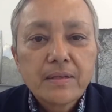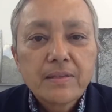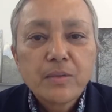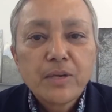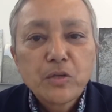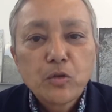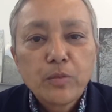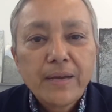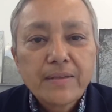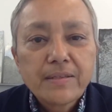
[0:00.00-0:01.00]
so I talk
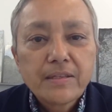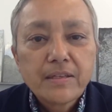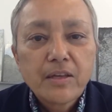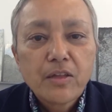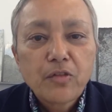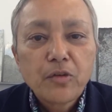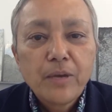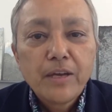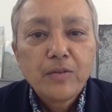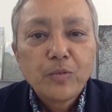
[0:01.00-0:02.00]
about it through
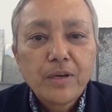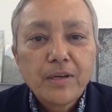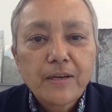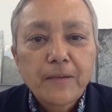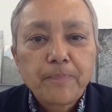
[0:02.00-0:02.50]
my own work.